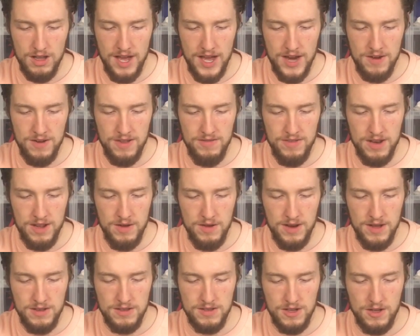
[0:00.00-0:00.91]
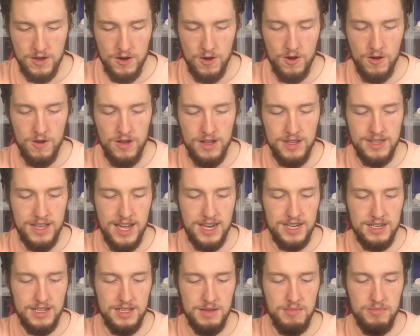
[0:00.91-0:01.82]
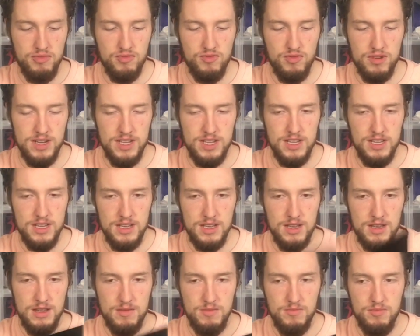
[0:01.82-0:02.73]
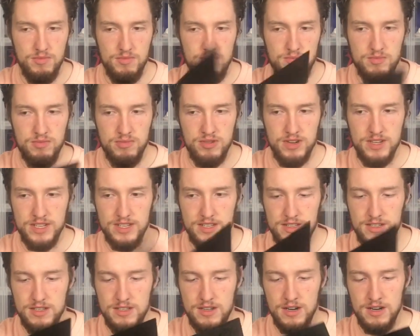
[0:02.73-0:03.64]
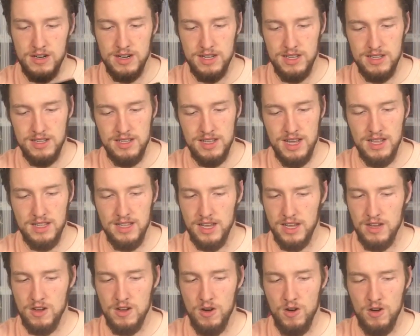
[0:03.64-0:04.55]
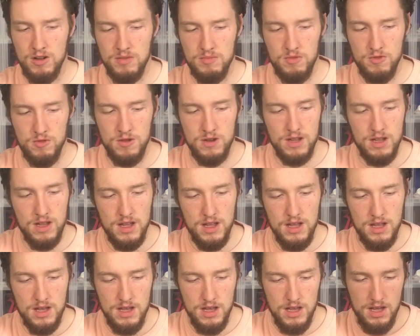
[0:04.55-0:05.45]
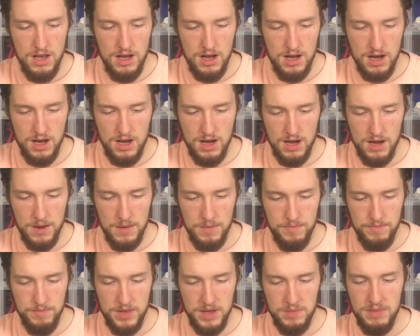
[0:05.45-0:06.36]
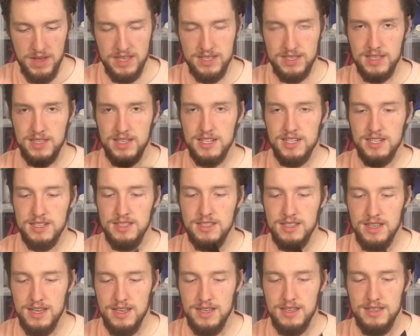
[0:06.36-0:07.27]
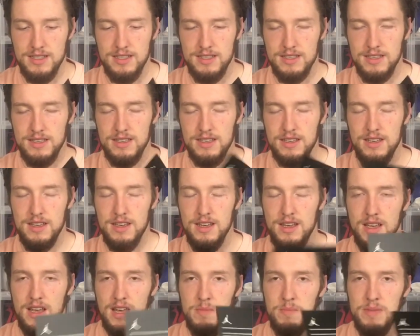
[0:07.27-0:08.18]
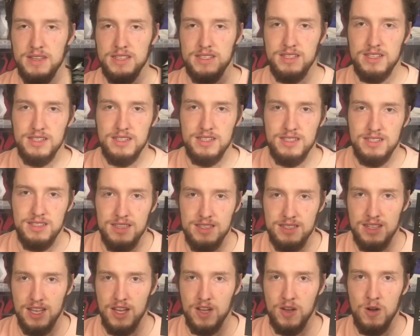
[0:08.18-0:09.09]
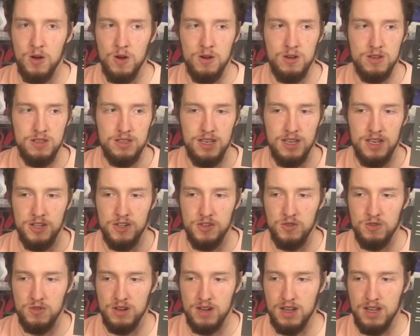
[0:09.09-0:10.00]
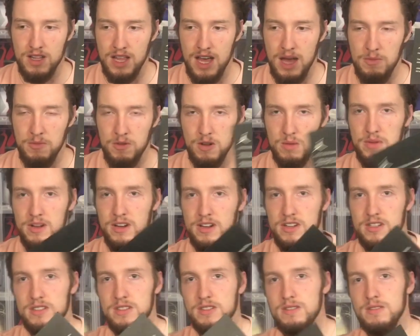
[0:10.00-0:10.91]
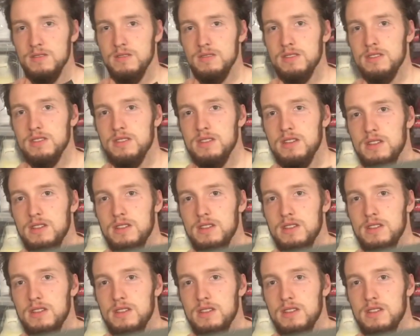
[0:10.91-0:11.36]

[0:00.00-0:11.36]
I don't even know what else to call it. It's actually pretty sturdy. It's not like cardboard. It basically just says that KAWS and Jordan collab on a pair of shoes.